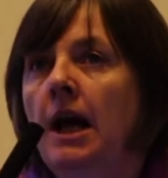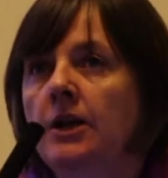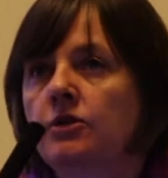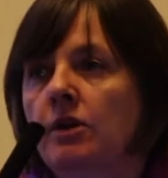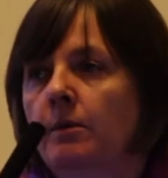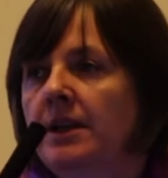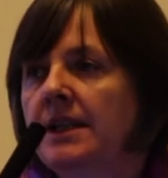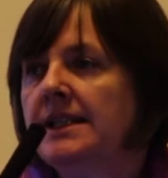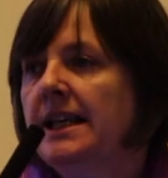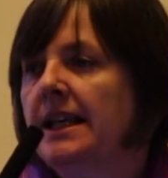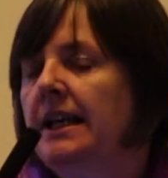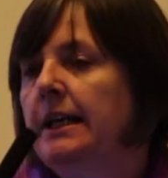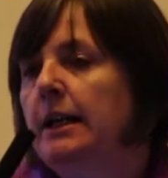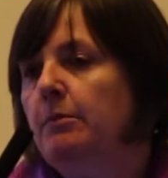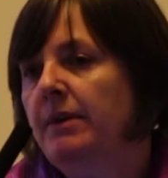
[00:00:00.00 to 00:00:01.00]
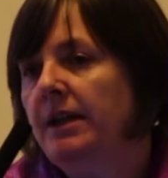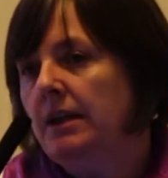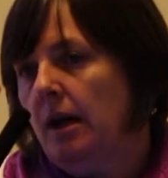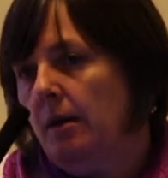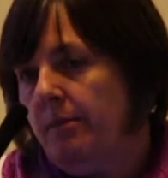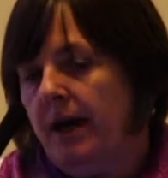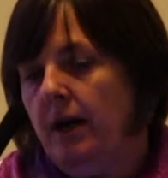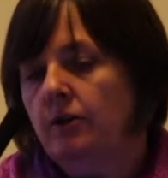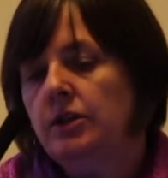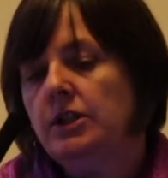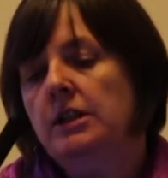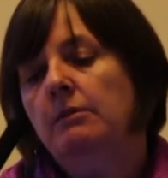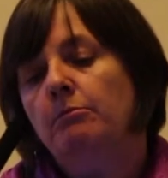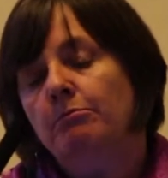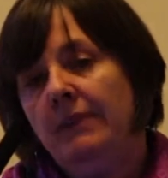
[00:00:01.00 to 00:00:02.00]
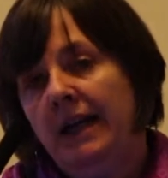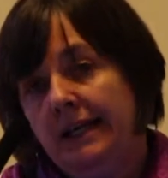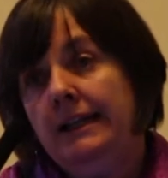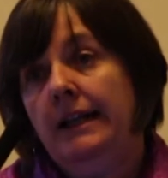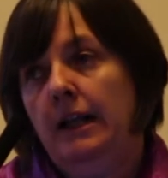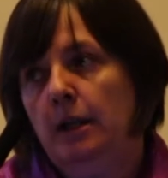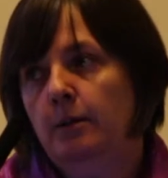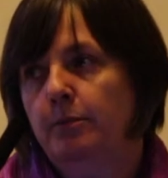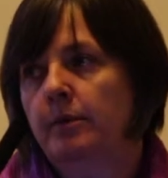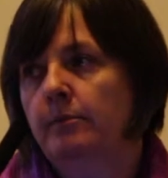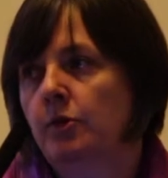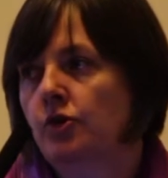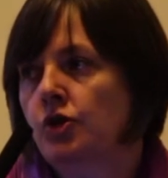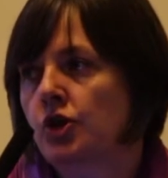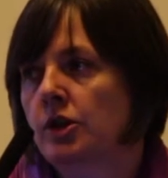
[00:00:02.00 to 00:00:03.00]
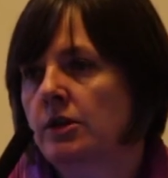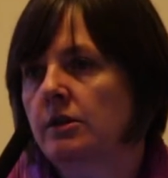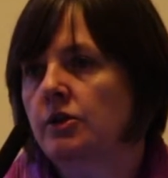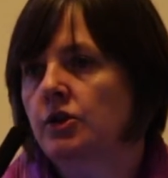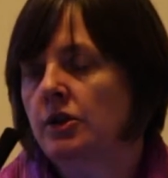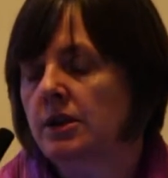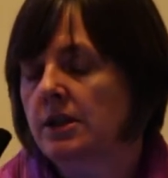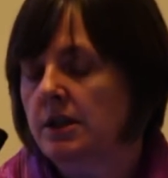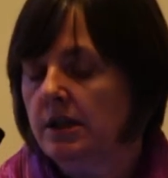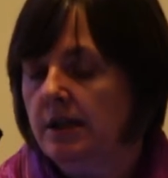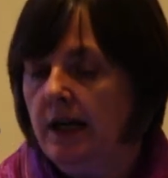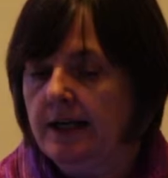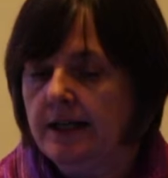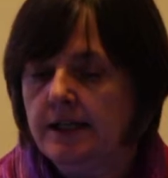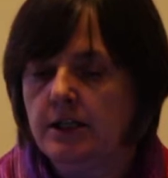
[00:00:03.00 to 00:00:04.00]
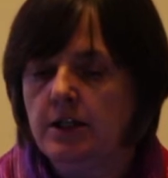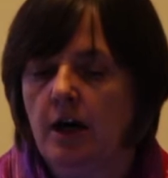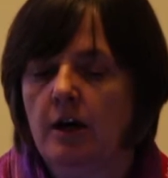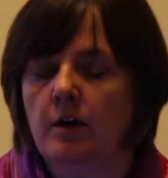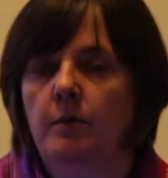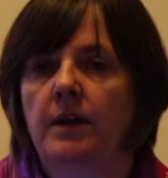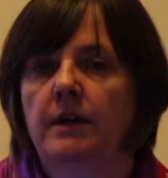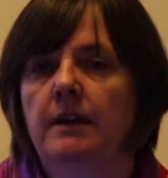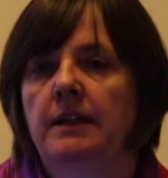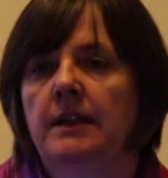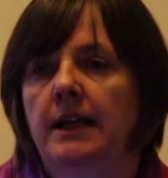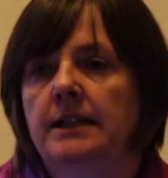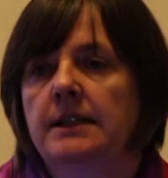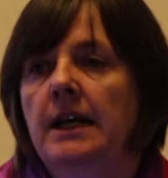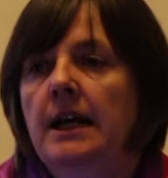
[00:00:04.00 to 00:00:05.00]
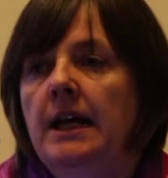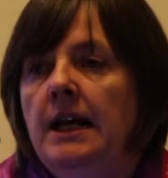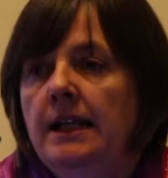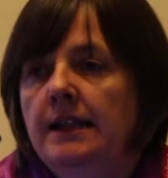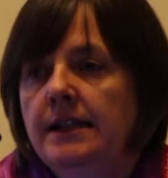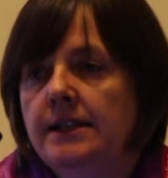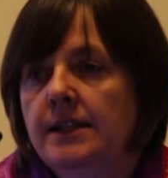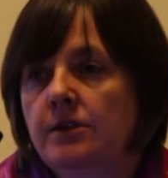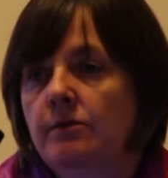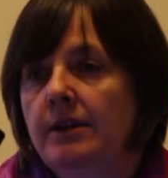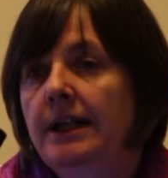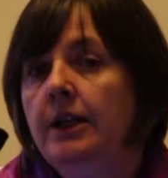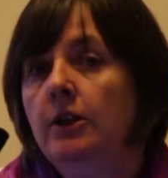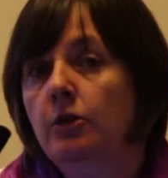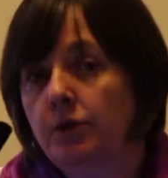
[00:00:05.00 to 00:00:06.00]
So I want to say a little bit about mental health promotion, just to kind of start with, in that this is really